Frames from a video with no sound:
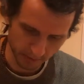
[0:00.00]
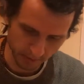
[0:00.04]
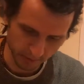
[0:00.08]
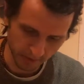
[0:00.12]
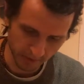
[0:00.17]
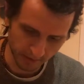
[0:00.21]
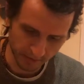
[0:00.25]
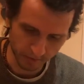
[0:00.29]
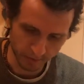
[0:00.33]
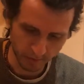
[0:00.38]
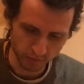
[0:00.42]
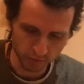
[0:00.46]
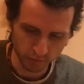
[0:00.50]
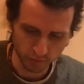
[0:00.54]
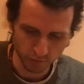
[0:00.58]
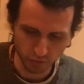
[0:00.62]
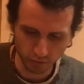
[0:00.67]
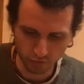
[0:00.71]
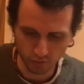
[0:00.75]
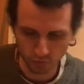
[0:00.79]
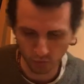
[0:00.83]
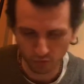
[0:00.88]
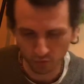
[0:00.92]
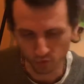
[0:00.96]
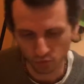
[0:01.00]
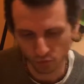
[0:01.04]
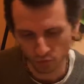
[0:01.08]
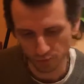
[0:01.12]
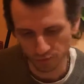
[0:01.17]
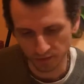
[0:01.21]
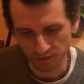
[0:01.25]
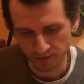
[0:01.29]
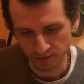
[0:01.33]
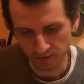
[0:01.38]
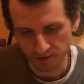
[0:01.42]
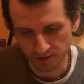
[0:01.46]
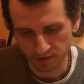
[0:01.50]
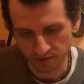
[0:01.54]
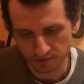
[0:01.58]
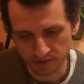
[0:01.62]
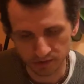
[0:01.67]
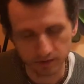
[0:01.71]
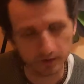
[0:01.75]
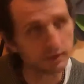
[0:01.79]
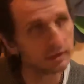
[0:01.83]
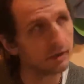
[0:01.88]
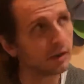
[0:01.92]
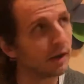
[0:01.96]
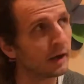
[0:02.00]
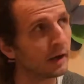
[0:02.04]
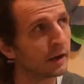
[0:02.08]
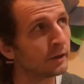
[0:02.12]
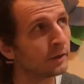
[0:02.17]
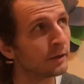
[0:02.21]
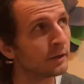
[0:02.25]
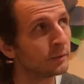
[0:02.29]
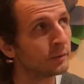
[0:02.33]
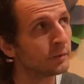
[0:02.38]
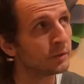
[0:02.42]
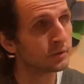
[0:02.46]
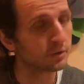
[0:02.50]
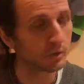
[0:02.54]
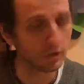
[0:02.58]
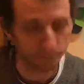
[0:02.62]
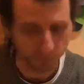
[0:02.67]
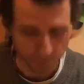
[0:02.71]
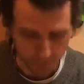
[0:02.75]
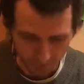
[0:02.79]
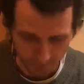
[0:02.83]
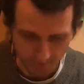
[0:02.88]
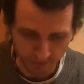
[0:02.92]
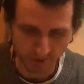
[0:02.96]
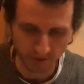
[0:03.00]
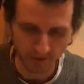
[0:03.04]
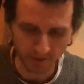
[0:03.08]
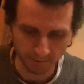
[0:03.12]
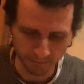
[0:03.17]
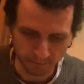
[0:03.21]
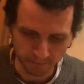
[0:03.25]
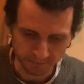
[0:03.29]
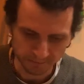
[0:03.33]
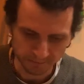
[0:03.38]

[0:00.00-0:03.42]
We have 2 verses, and then we stop for today,